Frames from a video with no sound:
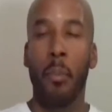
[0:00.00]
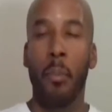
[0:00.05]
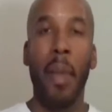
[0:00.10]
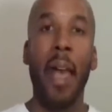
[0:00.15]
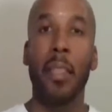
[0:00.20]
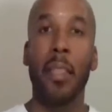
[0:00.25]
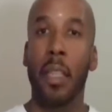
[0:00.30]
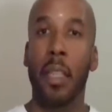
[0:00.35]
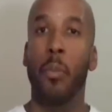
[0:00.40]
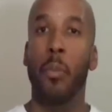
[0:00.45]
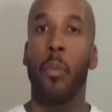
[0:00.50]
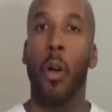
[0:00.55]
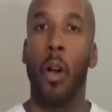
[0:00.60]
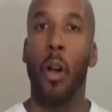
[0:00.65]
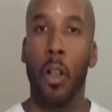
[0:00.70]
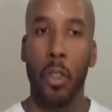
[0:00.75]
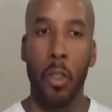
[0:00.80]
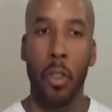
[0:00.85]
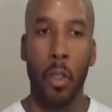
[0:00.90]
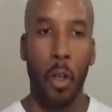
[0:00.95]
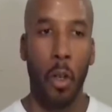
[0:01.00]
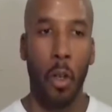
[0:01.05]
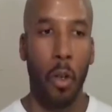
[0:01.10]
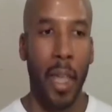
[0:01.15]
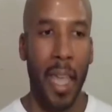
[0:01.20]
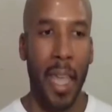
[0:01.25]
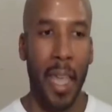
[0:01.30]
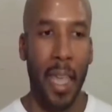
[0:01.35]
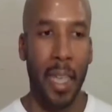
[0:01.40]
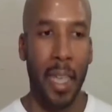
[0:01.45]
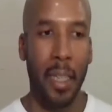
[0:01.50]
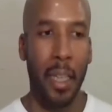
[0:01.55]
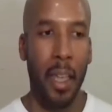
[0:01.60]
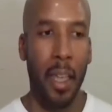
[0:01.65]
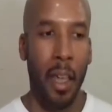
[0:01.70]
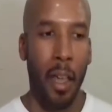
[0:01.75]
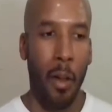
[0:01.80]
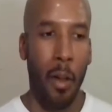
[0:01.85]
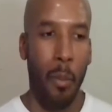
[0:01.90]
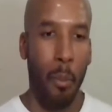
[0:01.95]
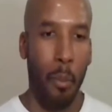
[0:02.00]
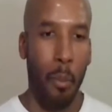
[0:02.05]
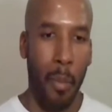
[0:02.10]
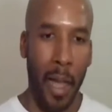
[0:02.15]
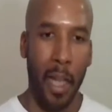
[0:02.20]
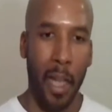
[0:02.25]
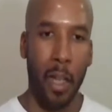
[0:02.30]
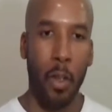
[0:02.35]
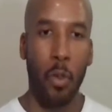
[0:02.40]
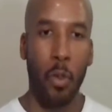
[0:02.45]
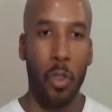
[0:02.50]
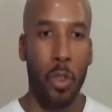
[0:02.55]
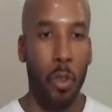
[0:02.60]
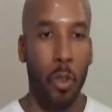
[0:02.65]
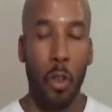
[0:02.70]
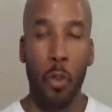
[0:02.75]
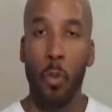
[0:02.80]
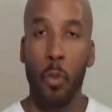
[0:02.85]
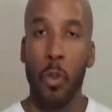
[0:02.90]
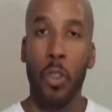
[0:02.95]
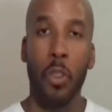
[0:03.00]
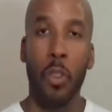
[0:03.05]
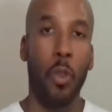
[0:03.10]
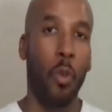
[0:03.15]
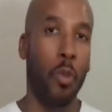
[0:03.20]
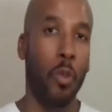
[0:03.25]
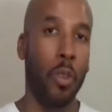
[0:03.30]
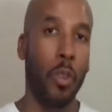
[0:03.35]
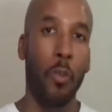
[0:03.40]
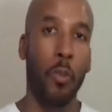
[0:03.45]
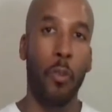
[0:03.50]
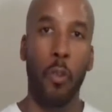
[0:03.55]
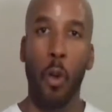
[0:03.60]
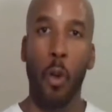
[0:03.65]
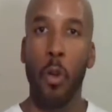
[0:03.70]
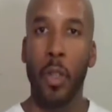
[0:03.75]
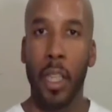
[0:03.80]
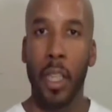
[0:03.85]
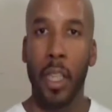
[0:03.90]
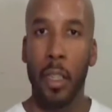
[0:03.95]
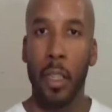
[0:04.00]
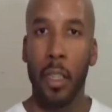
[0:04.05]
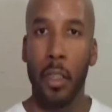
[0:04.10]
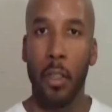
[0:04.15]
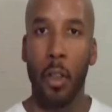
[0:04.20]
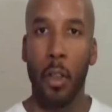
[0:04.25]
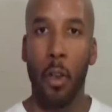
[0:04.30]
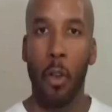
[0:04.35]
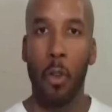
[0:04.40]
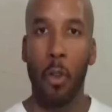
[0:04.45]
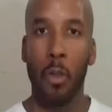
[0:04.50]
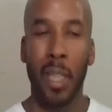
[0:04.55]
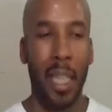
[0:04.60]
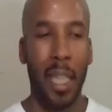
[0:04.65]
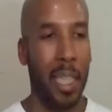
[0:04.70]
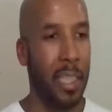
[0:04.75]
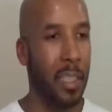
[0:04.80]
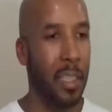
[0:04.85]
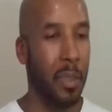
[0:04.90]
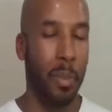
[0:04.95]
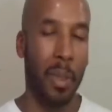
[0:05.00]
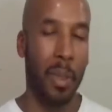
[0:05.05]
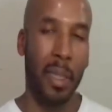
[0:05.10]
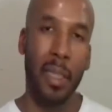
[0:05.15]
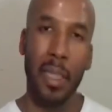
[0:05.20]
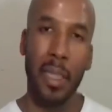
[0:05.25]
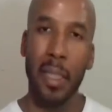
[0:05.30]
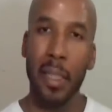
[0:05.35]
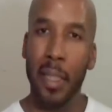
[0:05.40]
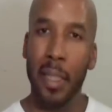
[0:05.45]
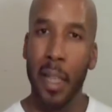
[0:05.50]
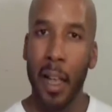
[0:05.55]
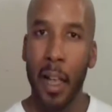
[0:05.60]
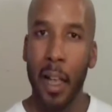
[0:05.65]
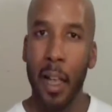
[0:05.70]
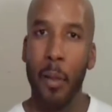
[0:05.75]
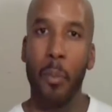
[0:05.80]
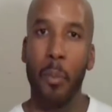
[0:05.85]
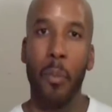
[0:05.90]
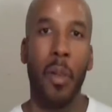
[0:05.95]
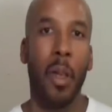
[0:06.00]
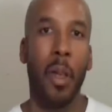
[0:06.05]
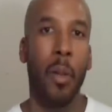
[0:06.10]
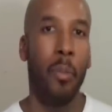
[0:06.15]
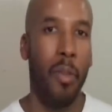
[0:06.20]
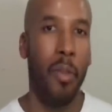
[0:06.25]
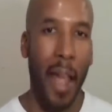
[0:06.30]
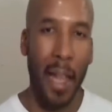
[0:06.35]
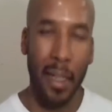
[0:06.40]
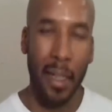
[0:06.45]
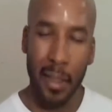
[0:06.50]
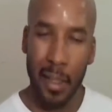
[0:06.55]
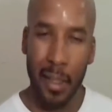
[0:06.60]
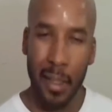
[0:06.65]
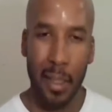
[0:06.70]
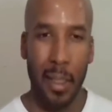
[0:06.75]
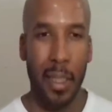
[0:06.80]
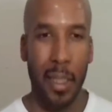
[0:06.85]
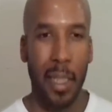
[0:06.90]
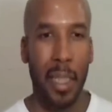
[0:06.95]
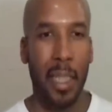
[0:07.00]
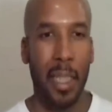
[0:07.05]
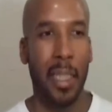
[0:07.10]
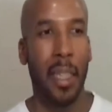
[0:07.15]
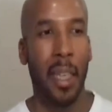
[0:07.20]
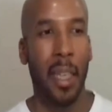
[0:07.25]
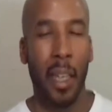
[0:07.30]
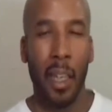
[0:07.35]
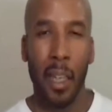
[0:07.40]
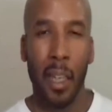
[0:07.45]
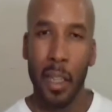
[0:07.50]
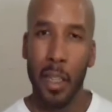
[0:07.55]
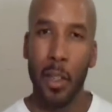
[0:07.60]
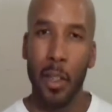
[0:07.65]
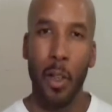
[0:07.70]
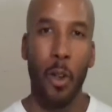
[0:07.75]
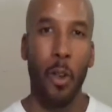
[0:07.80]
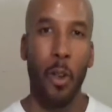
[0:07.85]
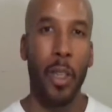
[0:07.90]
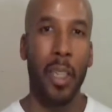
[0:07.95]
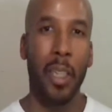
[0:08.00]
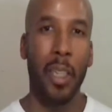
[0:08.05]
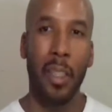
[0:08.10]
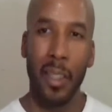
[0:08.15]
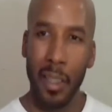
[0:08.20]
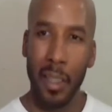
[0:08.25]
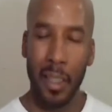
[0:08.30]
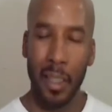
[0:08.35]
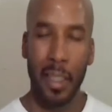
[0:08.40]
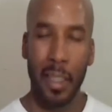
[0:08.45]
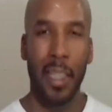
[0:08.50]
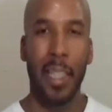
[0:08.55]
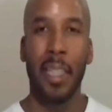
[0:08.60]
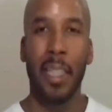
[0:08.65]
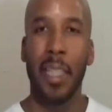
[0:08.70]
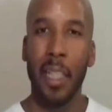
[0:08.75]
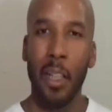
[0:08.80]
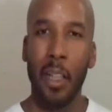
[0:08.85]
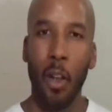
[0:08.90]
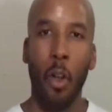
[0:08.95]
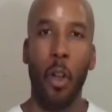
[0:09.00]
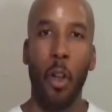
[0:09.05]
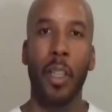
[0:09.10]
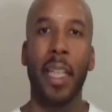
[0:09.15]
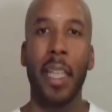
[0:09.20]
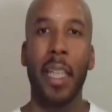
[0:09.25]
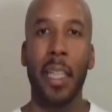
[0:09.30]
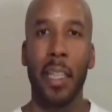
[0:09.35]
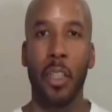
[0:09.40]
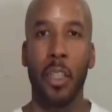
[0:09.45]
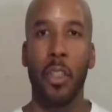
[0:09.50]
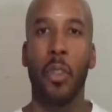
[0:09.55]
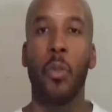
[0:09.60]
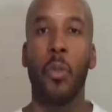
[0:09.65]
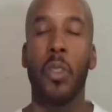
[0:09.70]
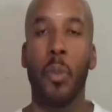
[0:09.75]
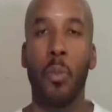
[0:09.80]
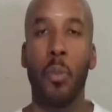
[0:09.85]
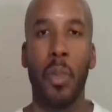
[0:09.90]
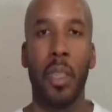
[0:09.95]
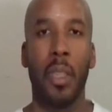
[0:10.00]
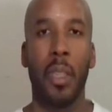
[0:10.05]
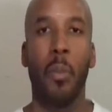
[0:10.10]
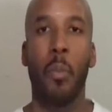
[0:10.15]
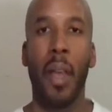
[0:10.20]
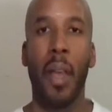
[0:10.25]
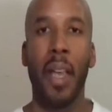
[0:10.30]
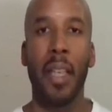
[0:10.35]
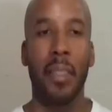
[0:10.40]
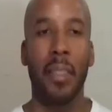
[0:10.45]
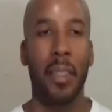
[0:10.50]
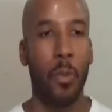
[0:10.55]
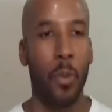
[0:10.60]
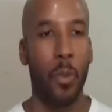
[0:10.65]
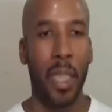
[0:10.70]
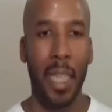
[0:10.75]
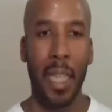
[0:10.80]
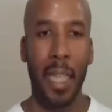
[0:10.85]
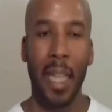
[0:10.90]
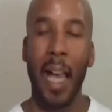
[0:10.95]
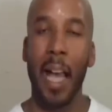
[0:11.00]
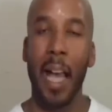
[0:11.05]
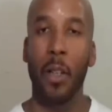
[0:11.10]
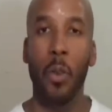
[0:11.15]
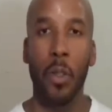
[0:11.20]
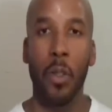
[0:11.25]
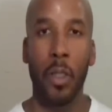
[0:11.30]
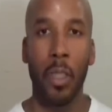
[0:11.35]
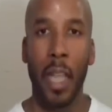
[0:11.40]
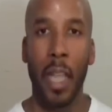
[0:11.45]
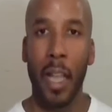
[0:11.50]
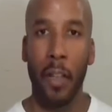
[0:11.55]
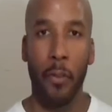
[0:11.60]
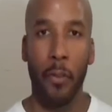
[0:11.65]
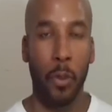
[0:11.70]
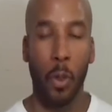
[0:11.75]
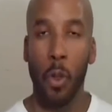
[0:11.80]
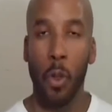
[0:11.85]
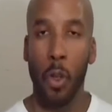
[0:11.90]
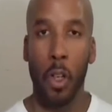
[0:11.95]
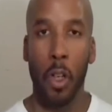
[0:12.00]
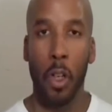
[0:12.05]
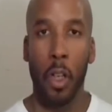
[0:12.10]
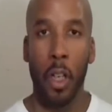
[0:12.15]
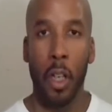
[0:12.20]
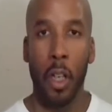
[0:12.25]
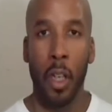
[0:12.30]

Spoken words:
Basketball, you know, and Michael Jordan was so devoted, you know, that he spent his time practicing. He did all that he could do to be the best. And when he got on that floor,